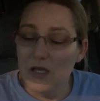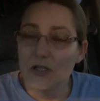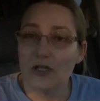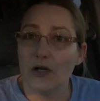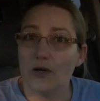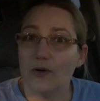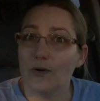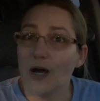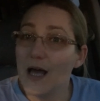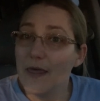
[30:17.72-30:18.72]

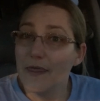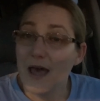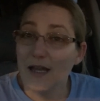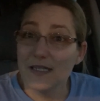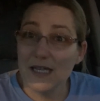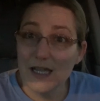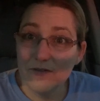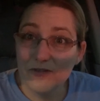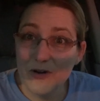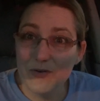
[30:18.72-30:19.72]
So that is
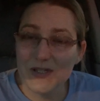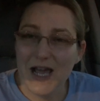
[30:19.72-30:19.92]
it, folks.